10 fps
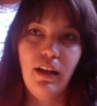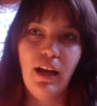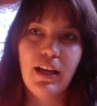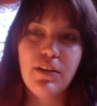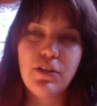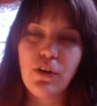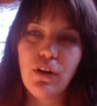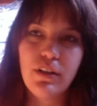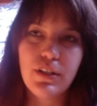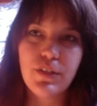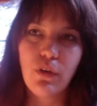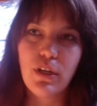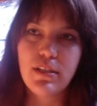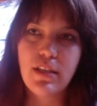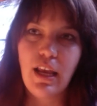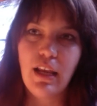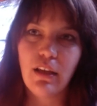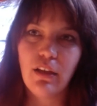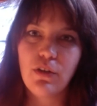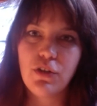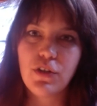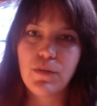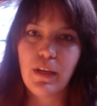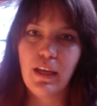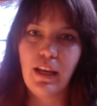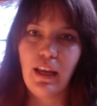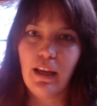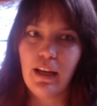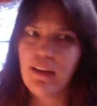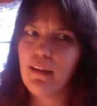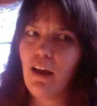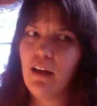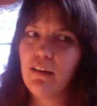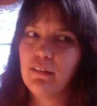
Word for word: And I just heard this voice saying, You're just beginning. And I thought,